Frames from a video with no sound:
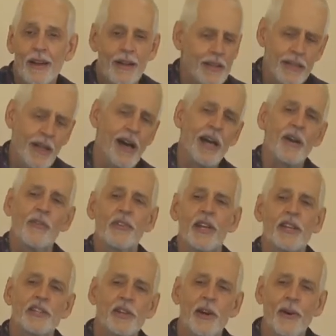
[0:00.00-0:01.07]
No, I don't
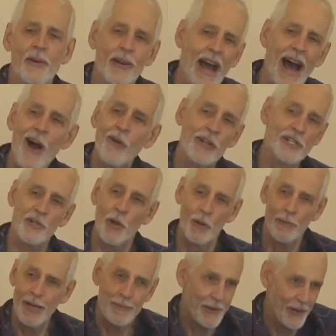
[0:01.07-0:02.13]
think so. I only stole a
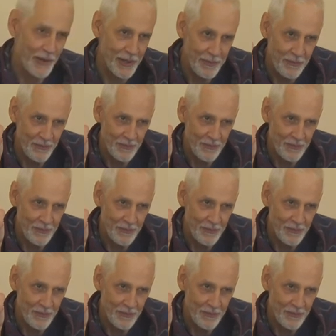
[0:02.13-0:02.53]
paperclip.